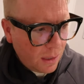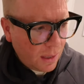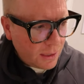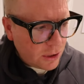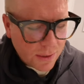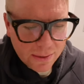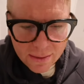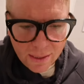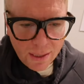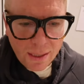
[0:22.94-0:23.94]
I
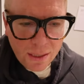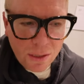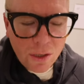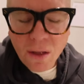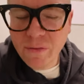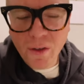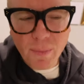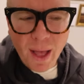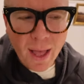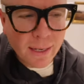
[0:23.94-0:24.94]
just not fell
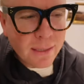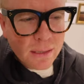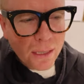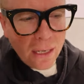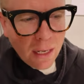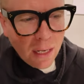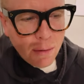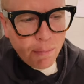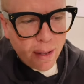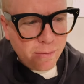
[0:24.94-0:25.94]
behind.
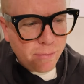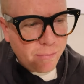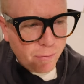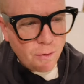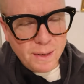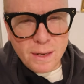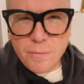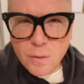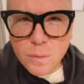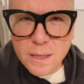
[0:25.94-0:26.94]
But for me to
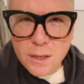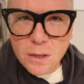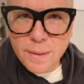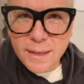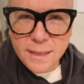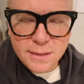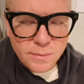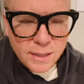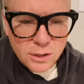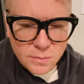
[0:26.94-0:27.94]
feel really good about next
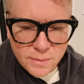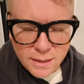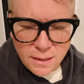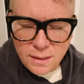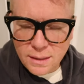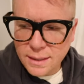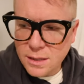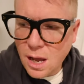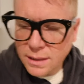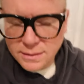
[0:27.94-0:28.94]
week, I just wanna
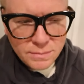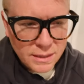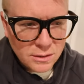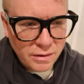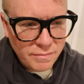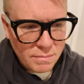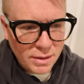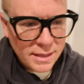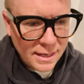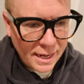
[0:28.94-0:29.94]
knock some things off my
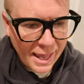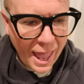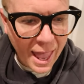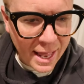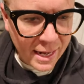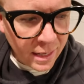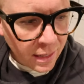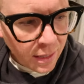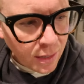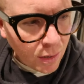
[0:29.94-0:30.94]
plate that I can
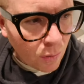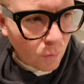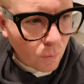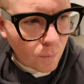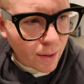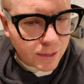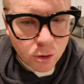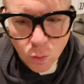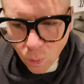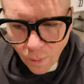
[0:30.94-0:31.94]
while
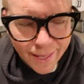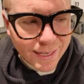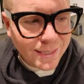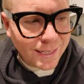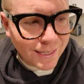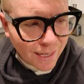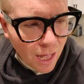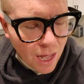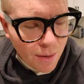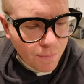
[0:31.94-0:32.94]
it's quiet and
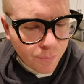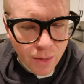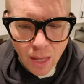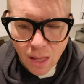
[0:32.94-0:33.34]
calm.